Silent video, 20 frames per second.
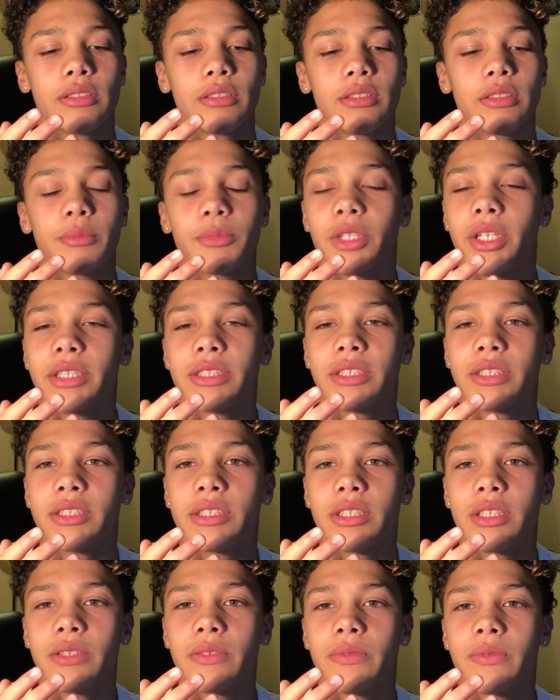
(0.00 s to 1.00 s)
some crazy
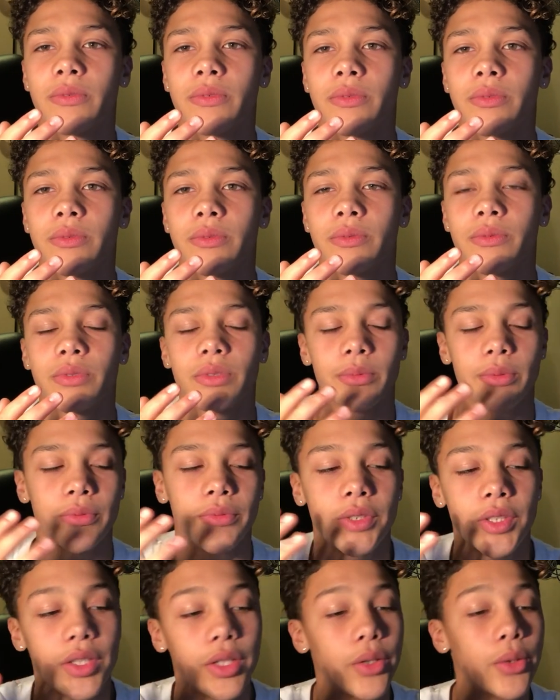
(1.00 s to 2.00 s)
stuff for my
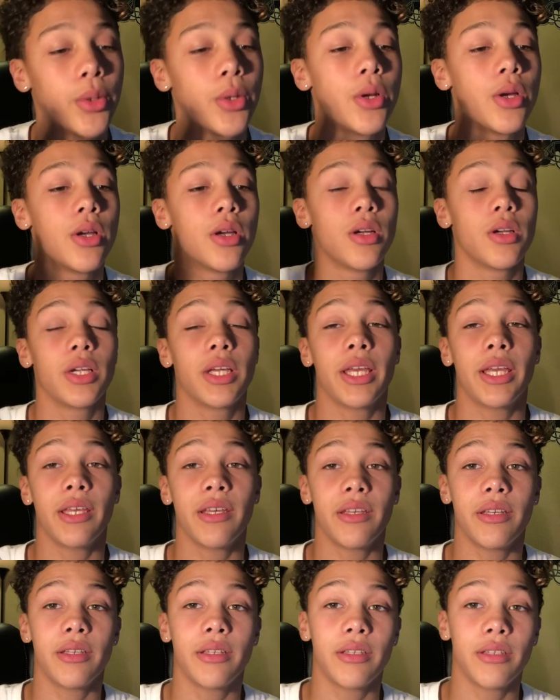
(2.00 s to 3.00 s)
video,
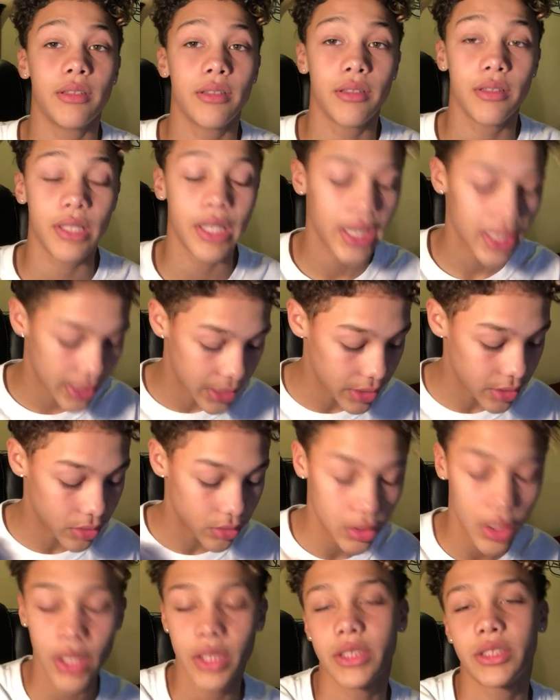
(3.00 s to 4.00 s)
and I got a
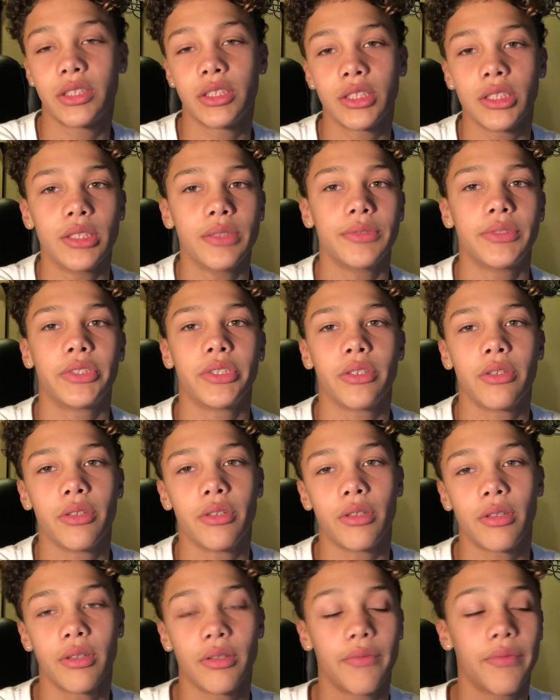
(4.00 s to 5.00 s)
lot of stuff,
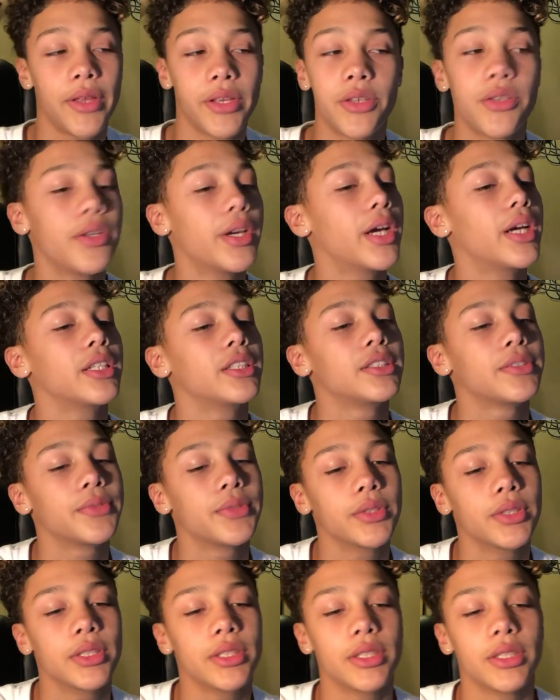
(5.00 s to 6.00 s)
so thank you guys
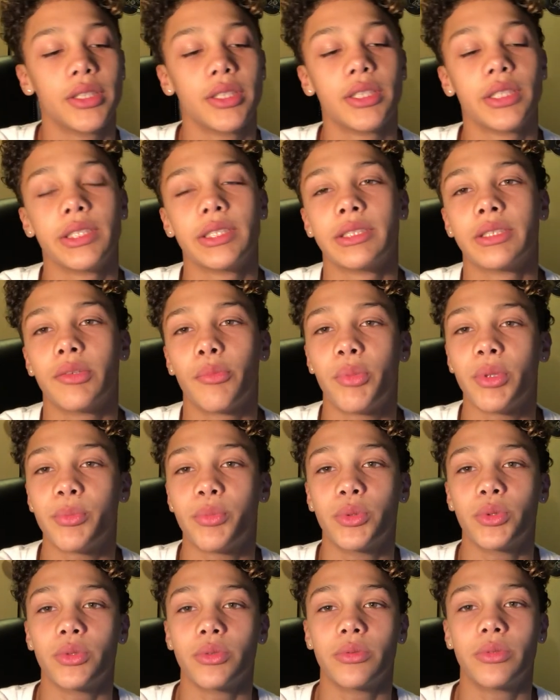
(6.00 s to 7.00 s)
for
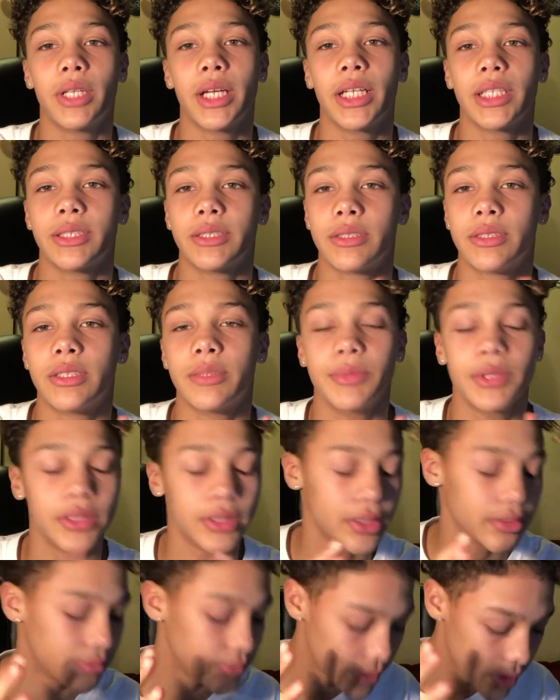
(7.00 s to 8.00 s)
people that send me
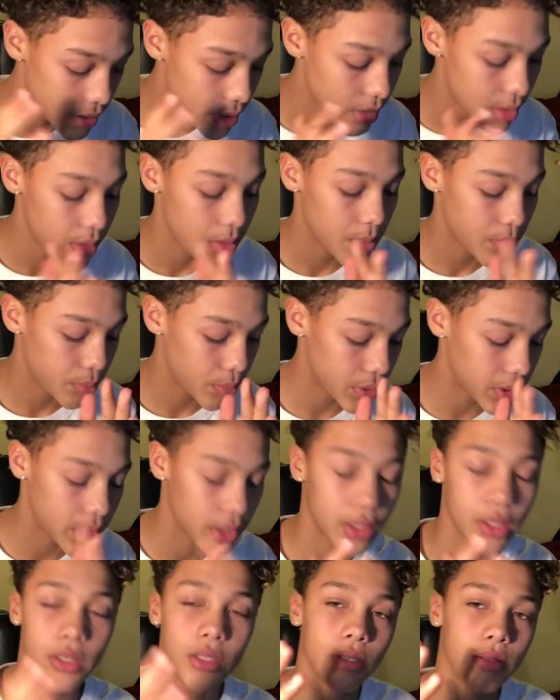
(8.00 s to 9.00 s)
stuff.
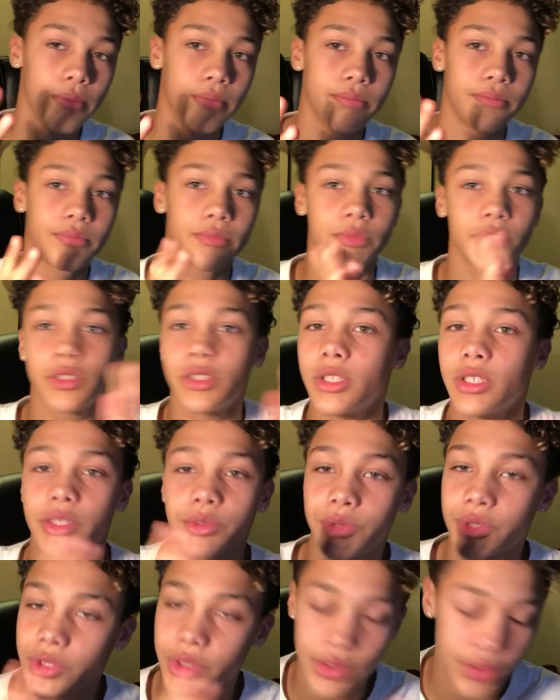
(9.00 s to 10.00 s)
But,
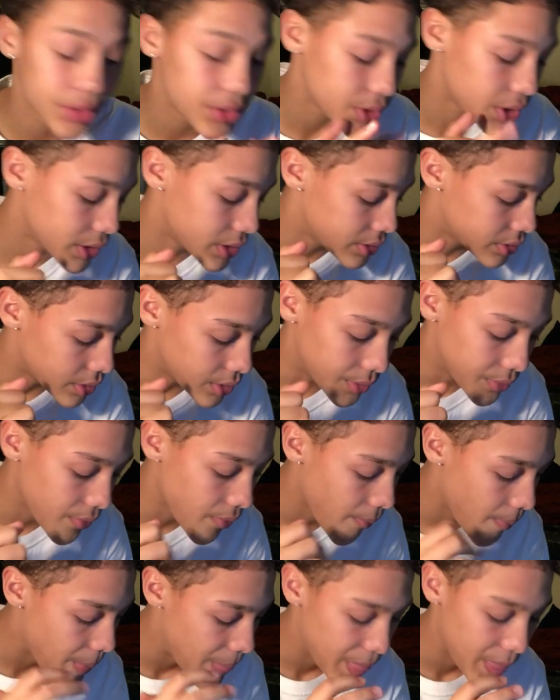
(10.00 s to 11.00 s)
alright, let's go start this off.
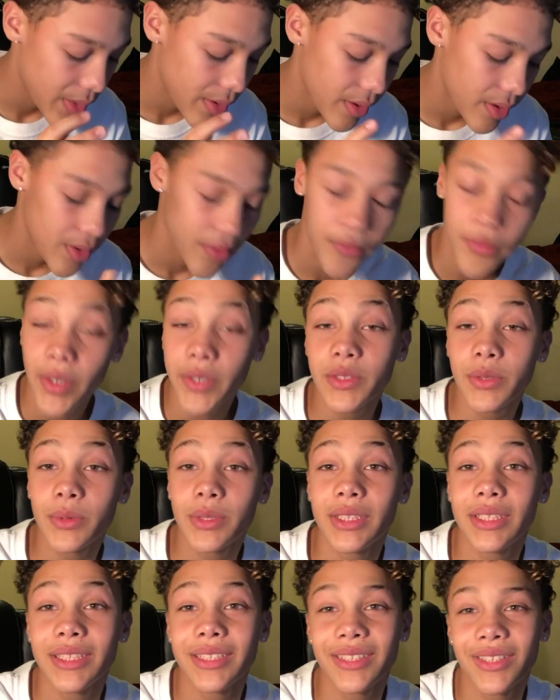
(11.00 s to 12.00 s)
First
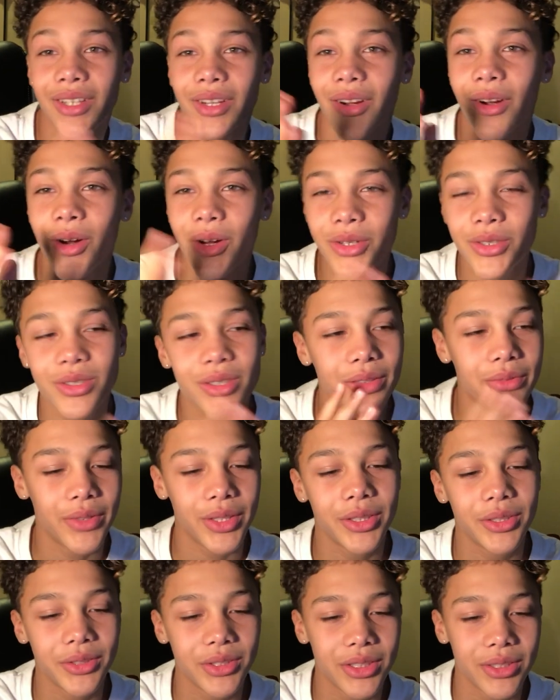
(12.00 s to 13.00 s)
one is, are you a
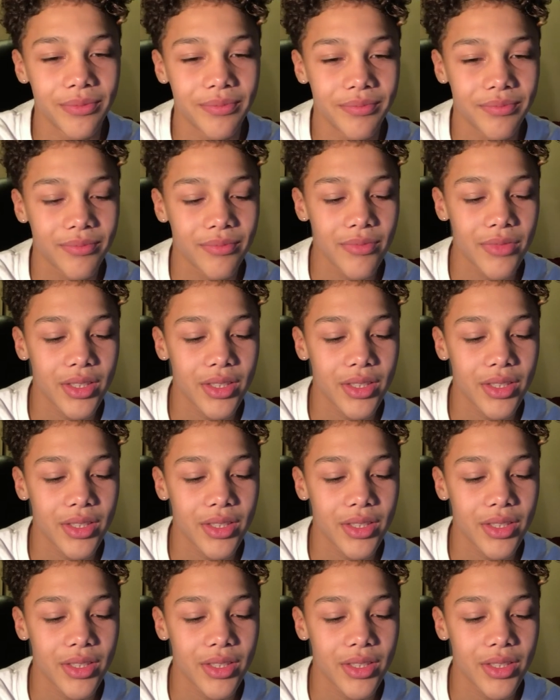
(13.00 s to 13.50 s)
virgin?